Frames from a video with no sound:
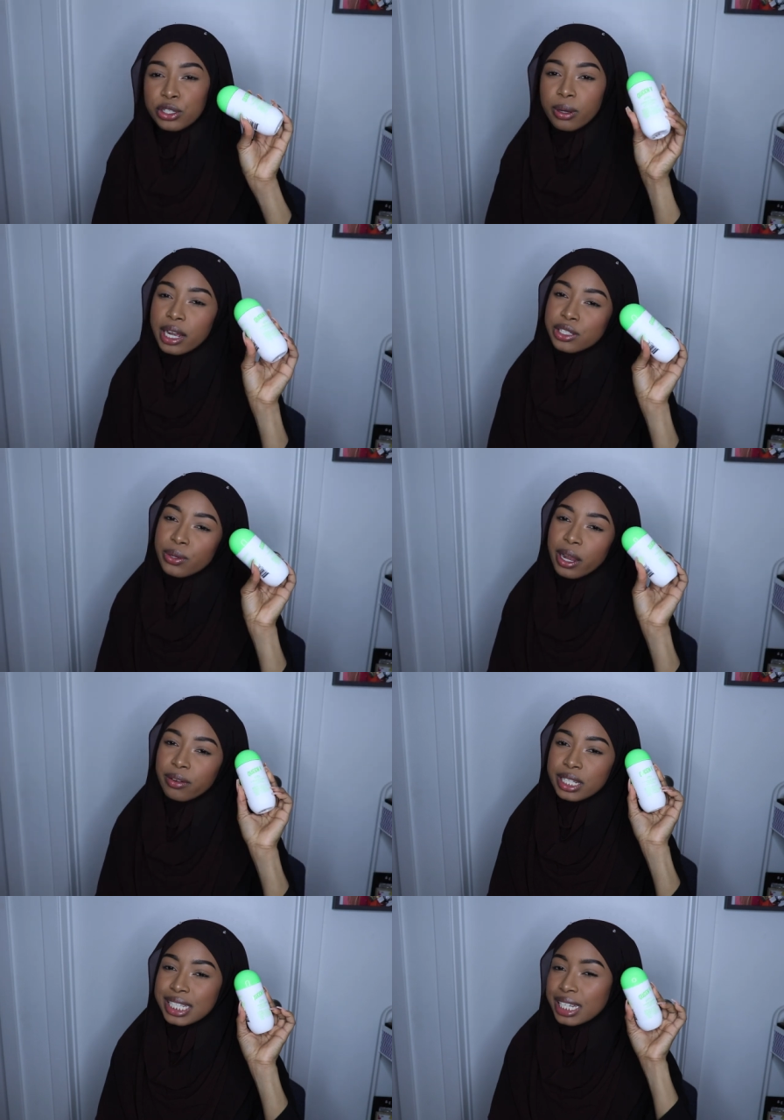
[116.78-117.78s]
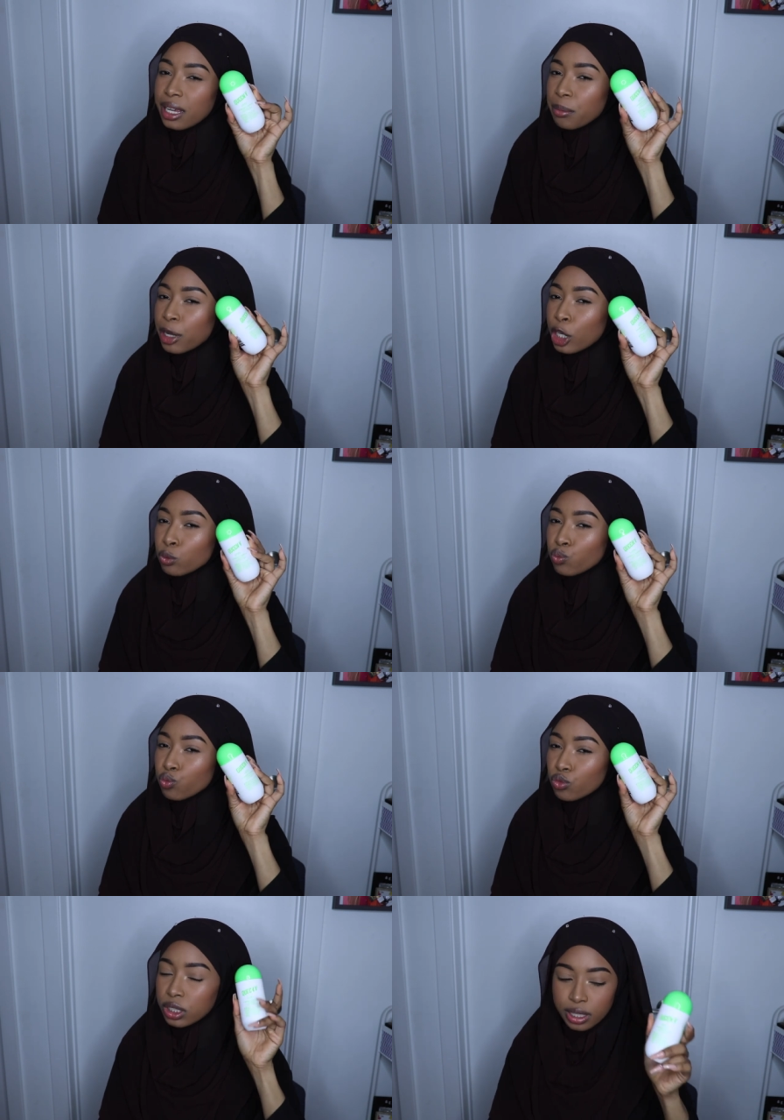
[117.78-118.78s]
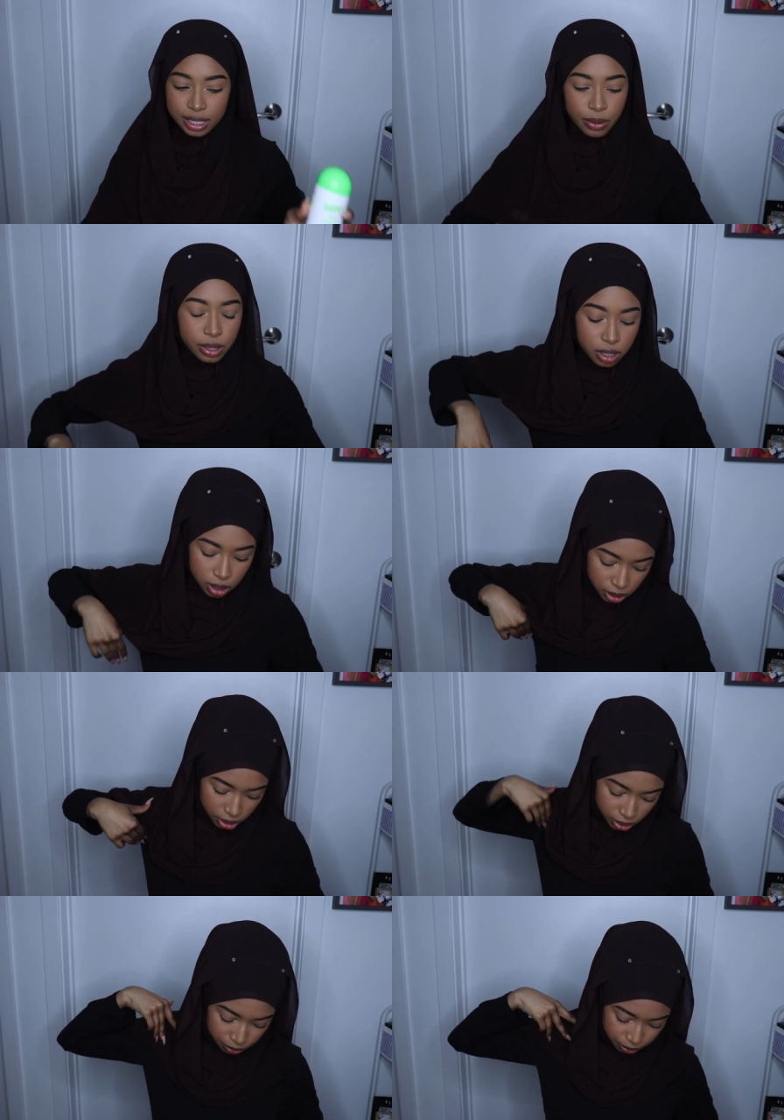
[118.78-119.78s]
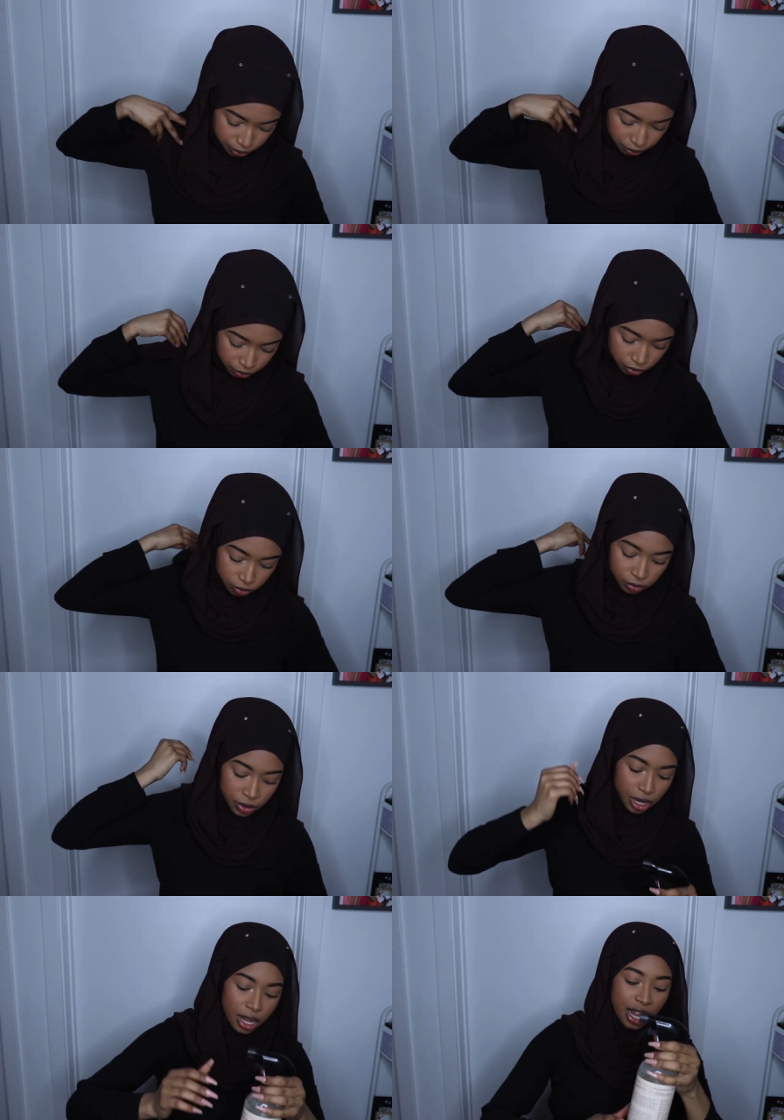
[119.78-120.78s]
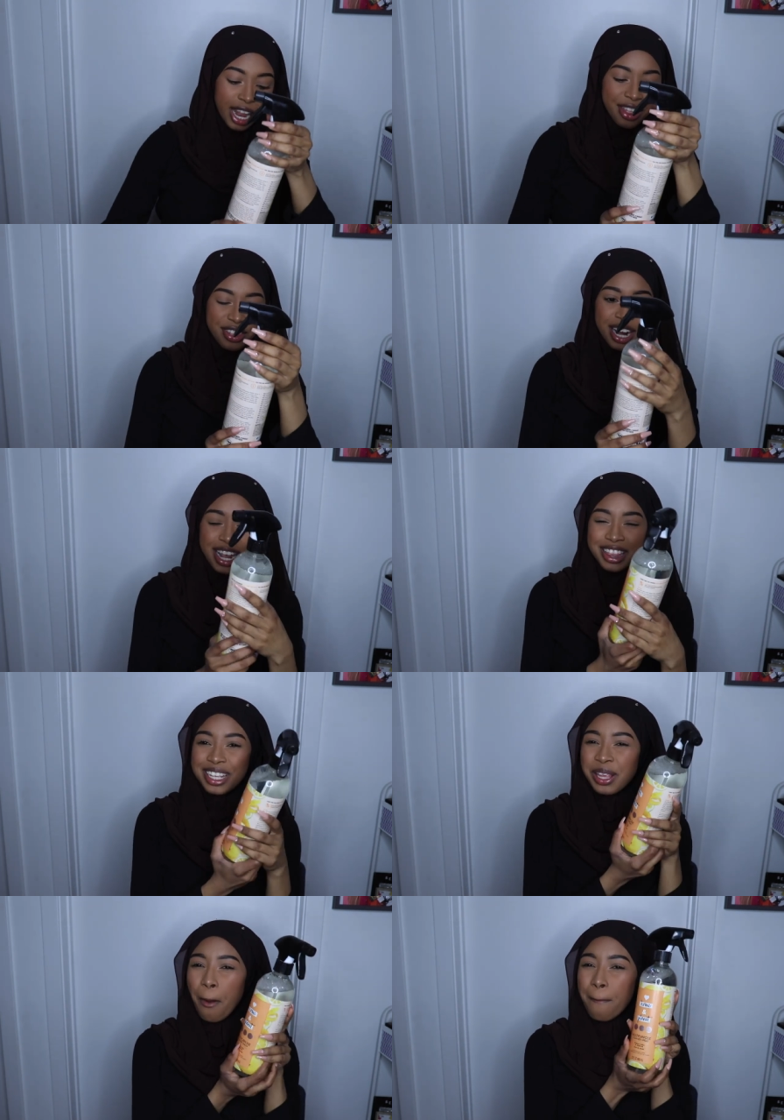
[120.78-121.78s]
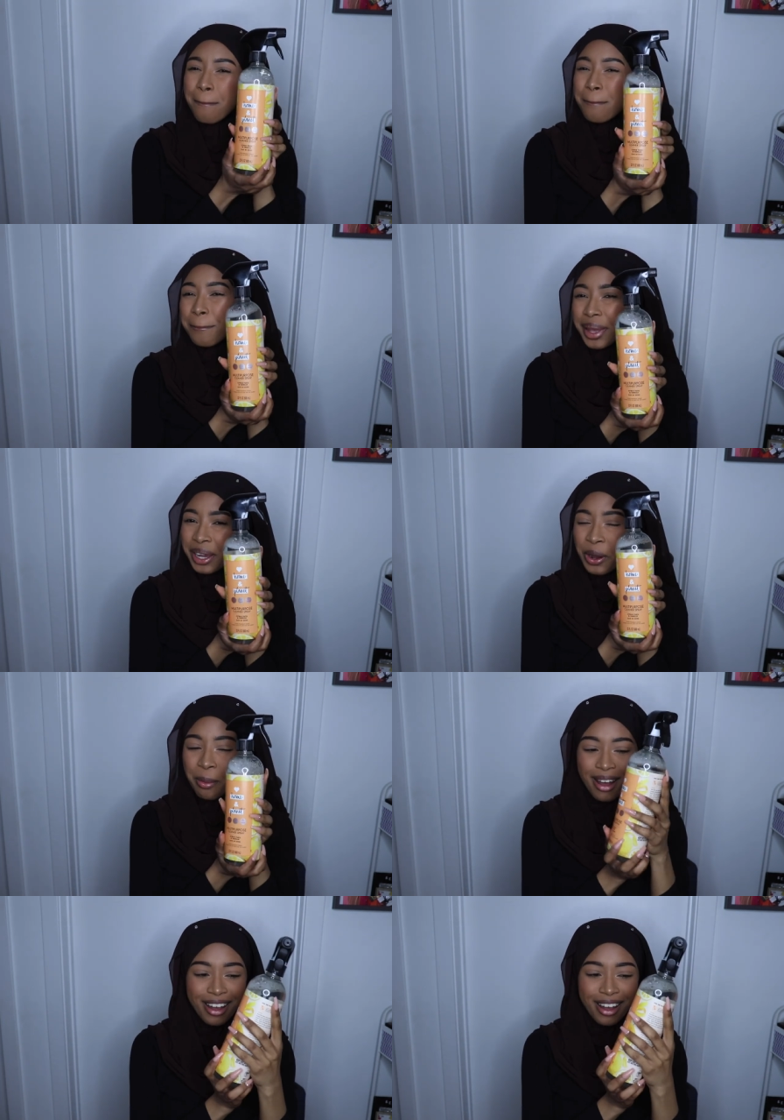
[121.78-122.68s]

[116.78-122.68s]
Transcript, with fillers: is too high, so you can't really see it, but that's how it looks. And then I got this big old